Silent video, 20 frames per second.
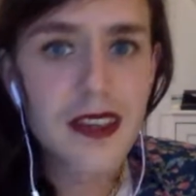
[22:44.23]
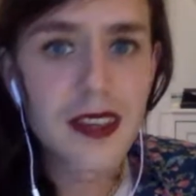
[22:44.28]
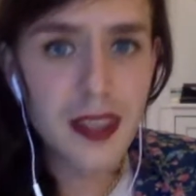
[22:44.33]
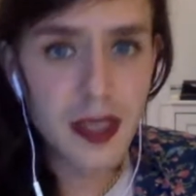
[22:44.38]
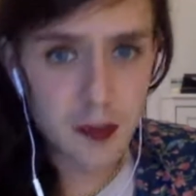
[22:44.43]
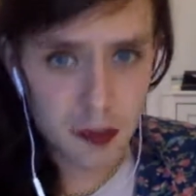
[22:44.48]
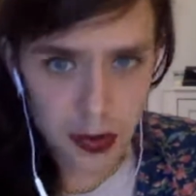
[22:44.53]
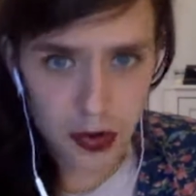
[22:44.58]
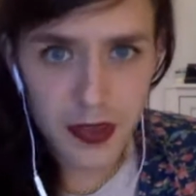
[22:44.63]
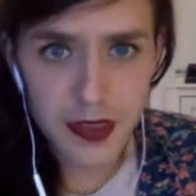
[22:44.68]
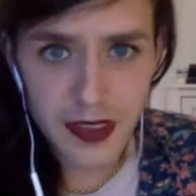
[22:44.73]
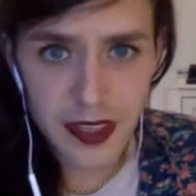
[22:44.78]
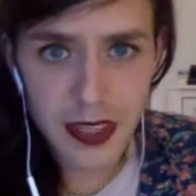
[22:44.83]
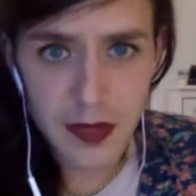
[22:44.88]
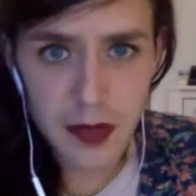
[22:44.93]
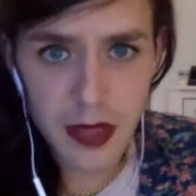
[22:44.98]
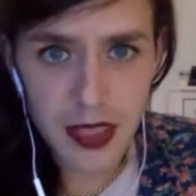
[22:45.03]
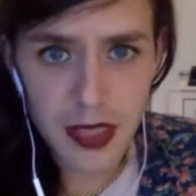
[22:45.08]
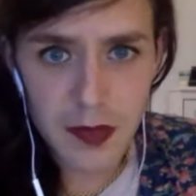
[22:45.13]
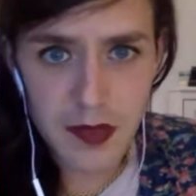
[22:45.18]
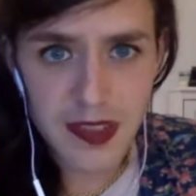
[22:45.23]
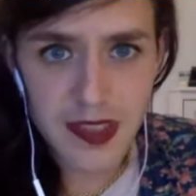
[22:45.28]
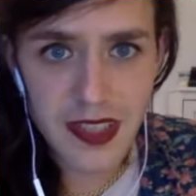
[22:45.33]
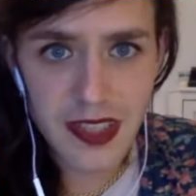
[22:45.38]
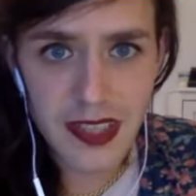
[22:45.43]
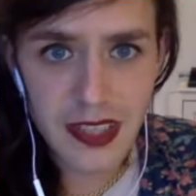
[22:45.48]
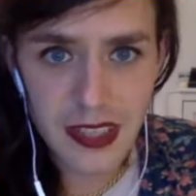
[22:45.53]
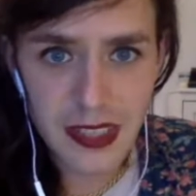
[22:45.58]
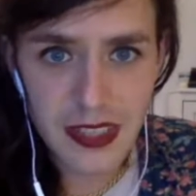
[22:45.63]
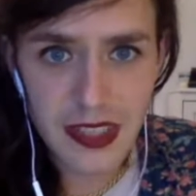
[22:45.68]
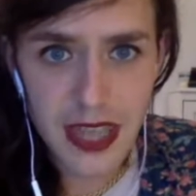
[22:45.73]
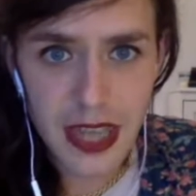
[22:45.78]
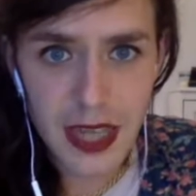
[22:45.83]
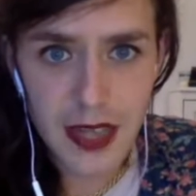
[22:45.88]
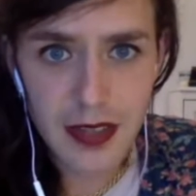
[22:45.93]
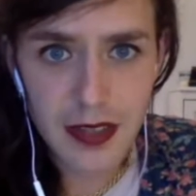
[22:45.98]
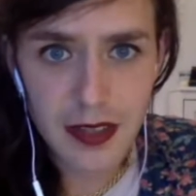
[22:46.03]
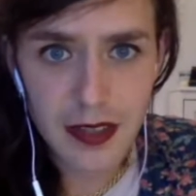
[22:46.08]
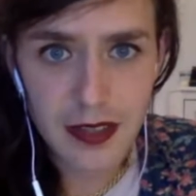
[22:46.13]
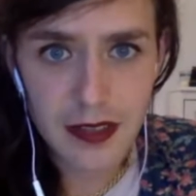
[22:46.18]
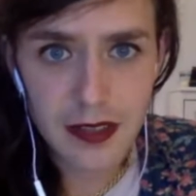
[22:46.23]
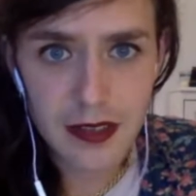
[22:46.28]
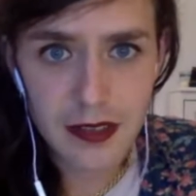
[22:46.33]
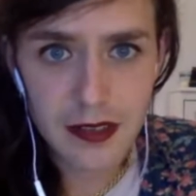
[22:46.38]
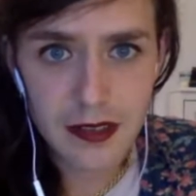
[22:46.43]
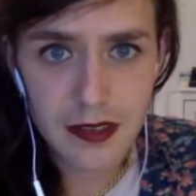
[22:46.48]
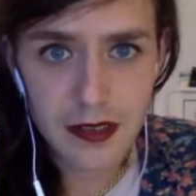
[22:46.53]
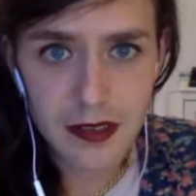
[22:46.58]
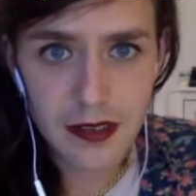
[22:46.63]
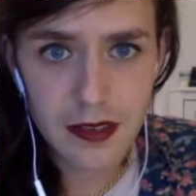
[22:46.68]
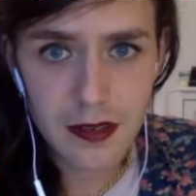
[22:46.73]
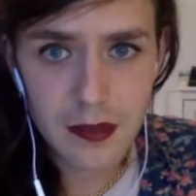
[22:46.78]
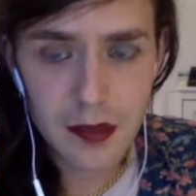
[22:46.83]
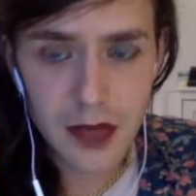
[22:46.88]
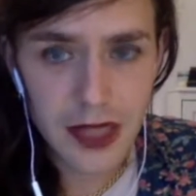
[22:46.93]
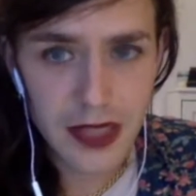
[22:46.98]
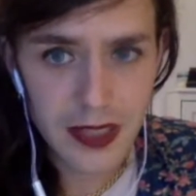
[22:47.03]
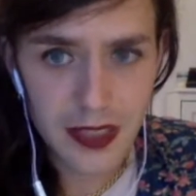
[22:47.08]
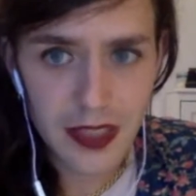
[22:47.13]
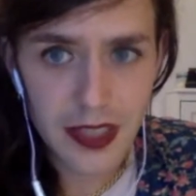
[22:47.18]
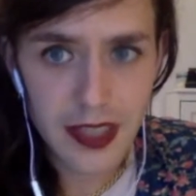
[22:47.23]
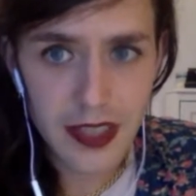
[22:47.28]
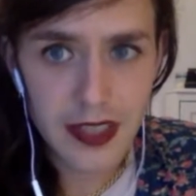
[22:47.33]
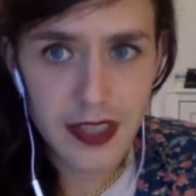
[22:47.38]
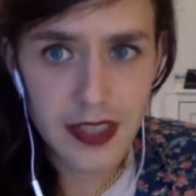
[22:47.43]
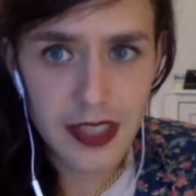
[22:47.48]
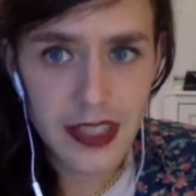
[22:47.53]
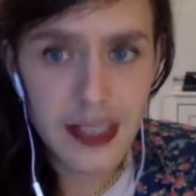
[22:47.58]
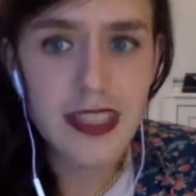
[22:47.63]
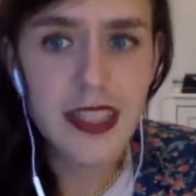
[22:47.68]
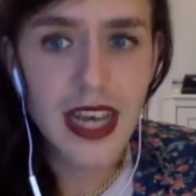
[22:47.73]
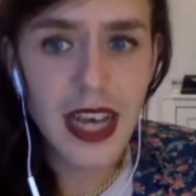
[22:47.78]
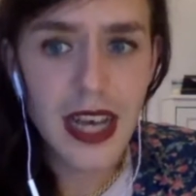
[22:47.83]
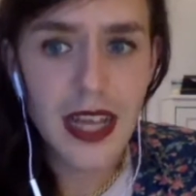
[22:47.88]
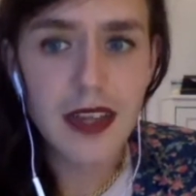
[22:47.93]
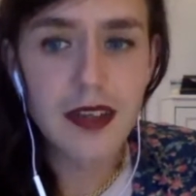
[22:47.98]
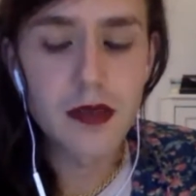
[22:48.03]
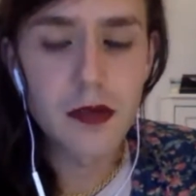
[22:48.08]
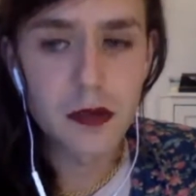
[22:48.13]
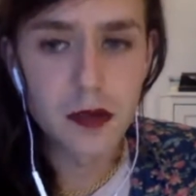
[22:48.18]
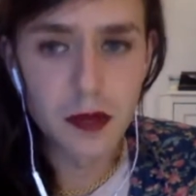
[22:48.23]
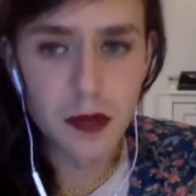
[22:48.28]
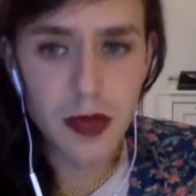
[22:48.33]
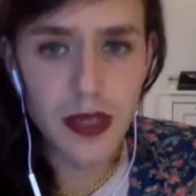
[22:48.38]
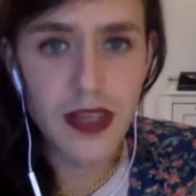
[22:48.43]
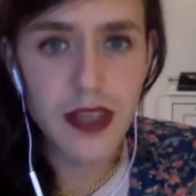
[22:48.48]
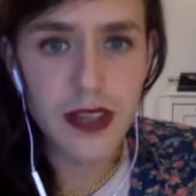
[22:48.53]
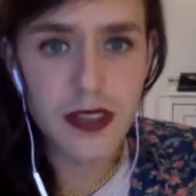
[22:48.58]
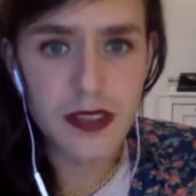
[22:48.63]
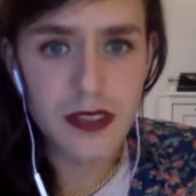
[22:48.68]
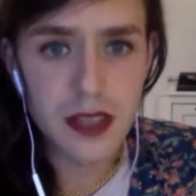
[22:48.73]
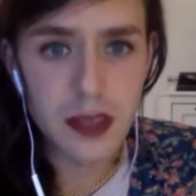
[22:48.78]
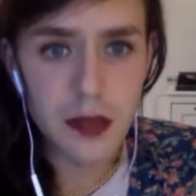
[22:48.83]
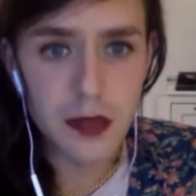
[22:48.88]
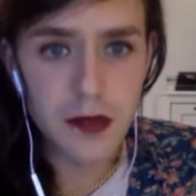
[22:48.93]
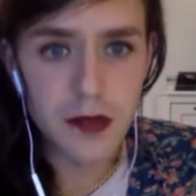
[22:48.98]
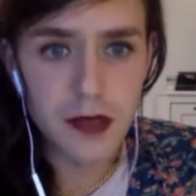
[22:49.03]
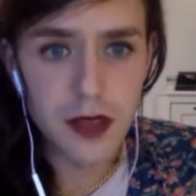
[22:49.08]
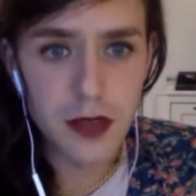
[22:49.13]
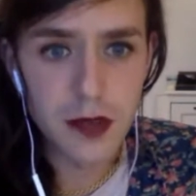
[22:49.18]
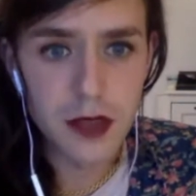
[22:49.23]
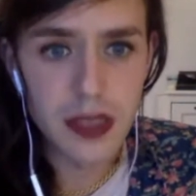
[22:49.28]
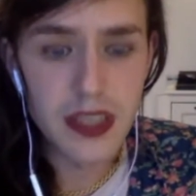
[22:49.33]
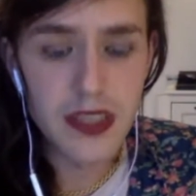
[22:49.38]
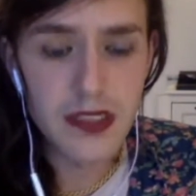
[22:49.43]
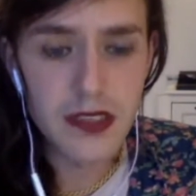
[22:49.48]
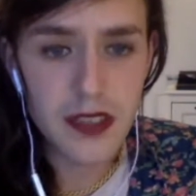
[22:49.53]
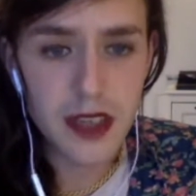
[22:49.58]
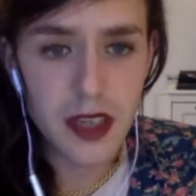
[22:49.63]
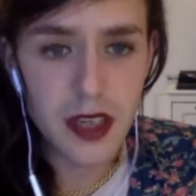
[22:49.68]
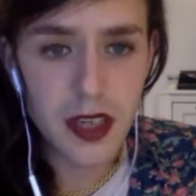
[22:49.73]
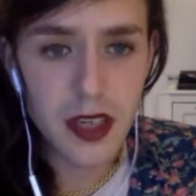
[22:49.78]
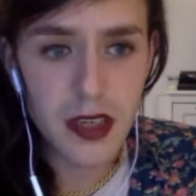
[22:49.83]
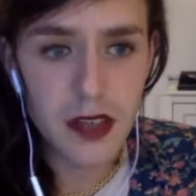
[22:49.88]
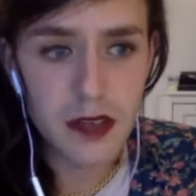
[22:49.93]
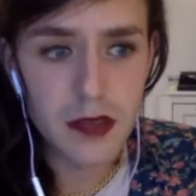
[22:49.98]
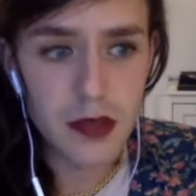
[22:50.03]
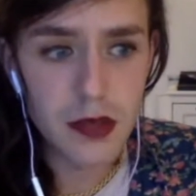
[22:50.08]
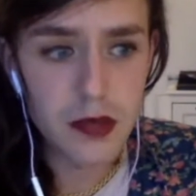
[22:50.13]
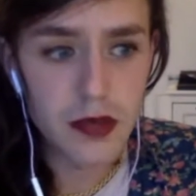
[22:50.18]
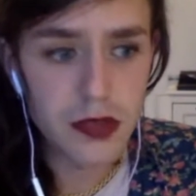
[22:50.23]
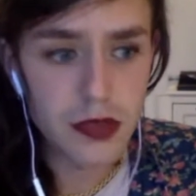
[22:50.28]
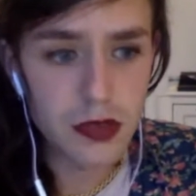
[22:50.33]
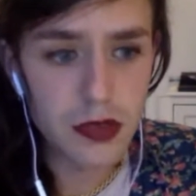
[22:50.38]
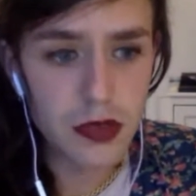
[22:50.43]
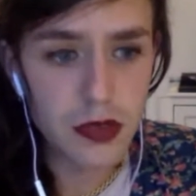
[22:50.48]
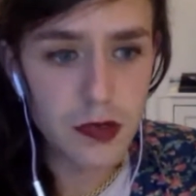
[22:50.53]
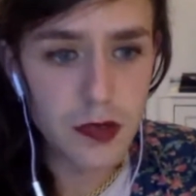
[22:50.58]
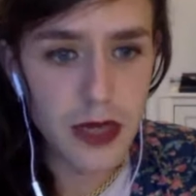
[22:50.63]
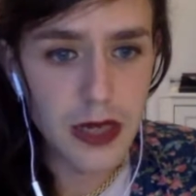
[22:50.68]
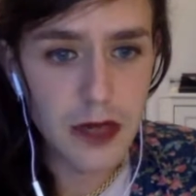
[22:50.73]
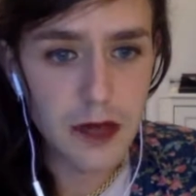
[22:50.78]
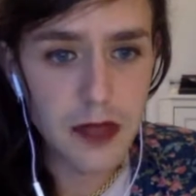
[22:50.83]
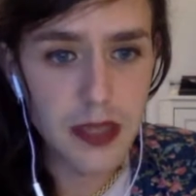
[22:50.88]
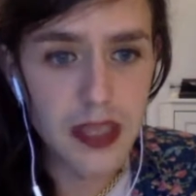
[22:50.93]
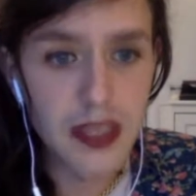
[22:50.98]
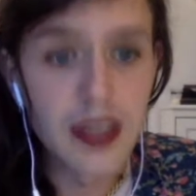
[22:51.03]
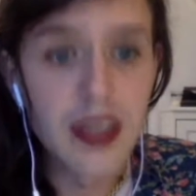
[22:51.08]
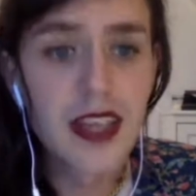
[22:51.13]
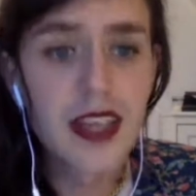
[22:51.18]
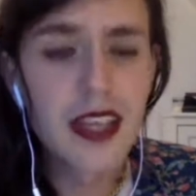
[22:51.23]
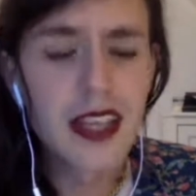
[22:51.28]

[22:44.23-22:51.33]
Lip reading: important thing about him is that he got my thing. He got where I was coming from. He saw what was cool about me.